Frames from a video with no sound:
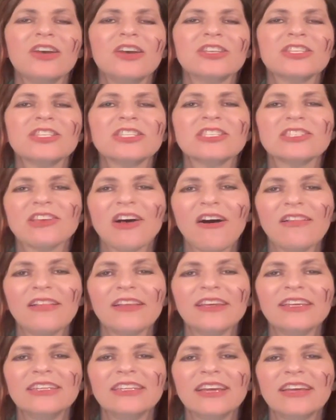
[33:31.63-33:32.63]

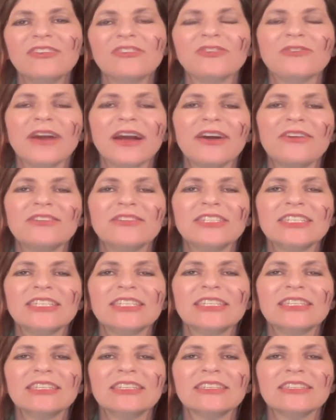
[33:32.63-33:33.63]
solid and
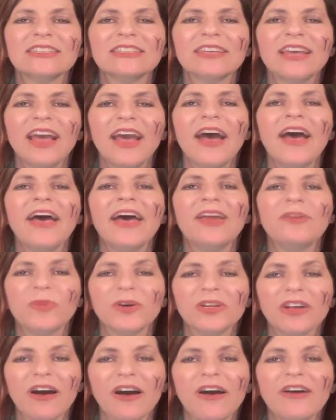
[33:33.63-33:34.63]
grounded, and
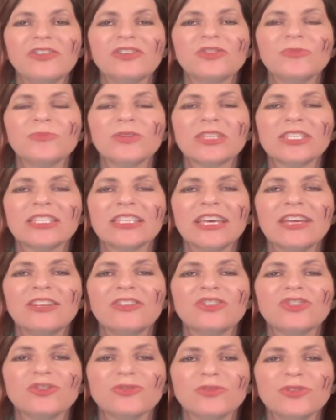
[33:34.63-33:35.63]
100%
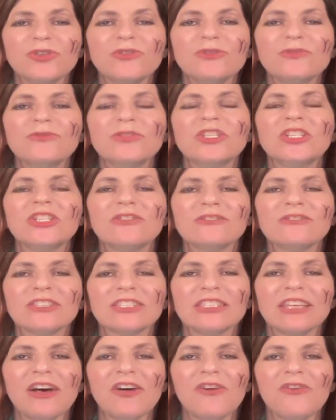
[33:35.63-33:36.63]
true to
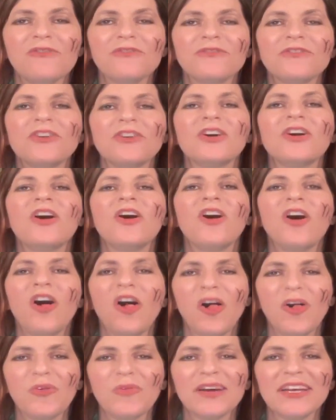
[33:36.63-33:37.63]
yourself
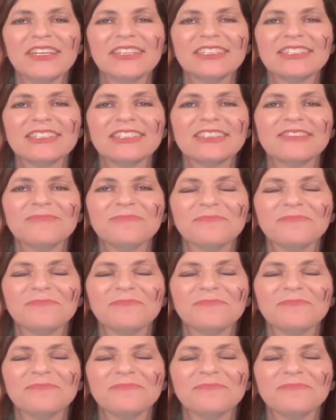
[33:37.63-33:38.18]
always.